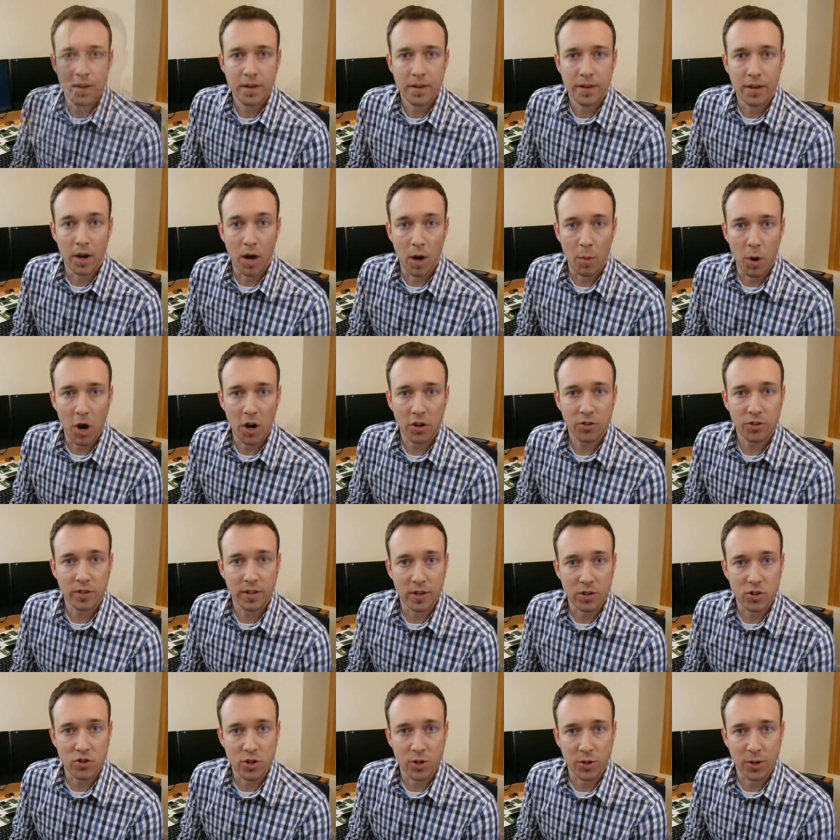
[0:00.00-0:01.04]
Now, I'm also going
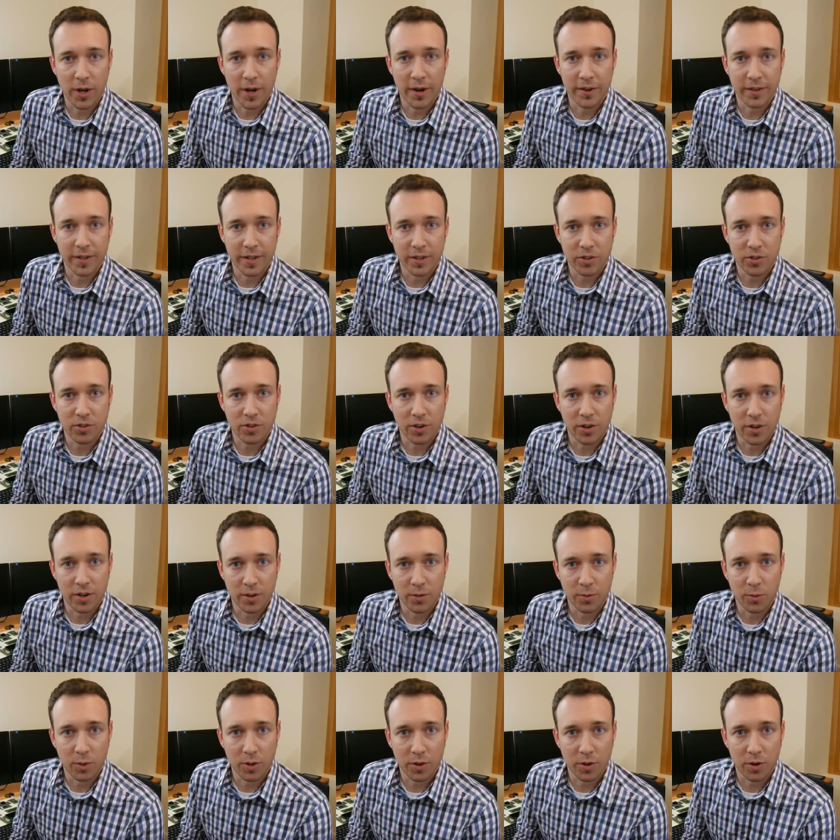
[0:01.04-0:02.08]
to show you how to get started
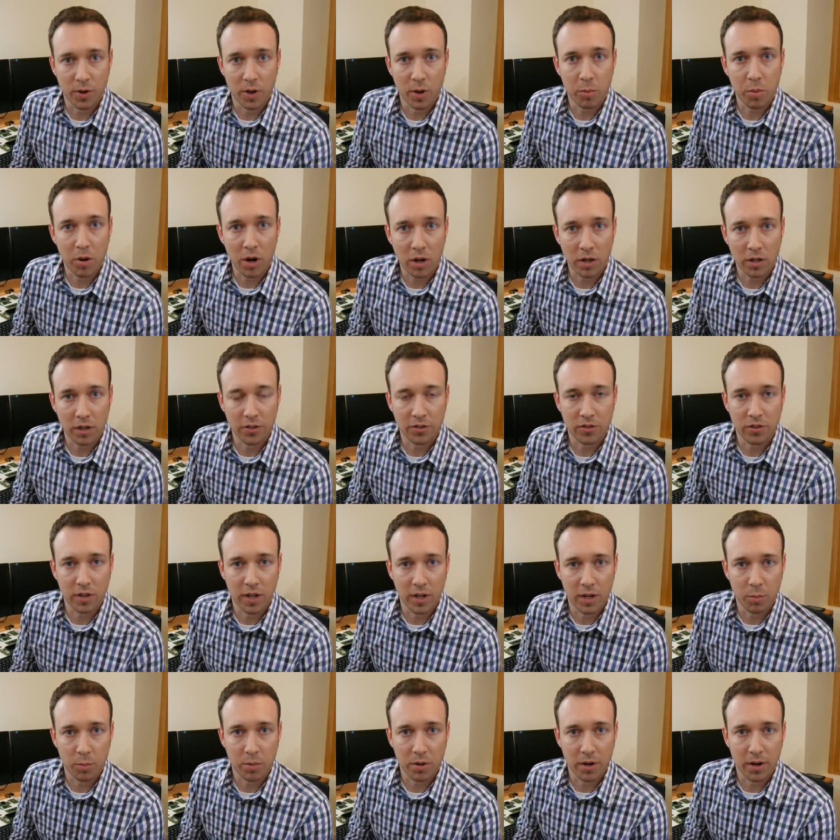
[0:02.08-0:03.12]
with our Apalis line
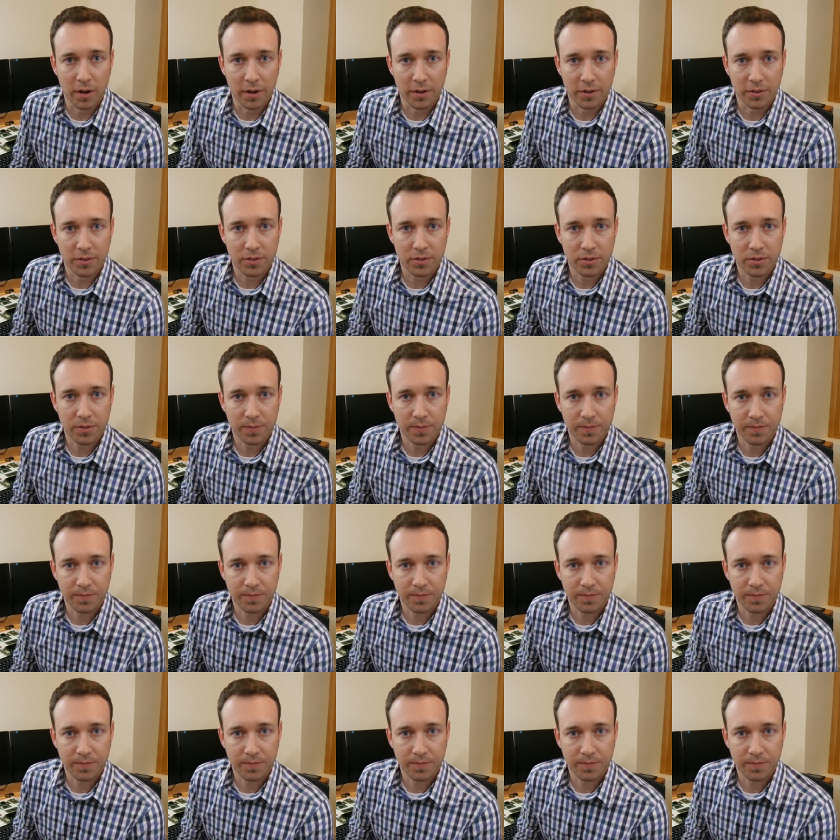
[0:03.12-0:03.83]
of products.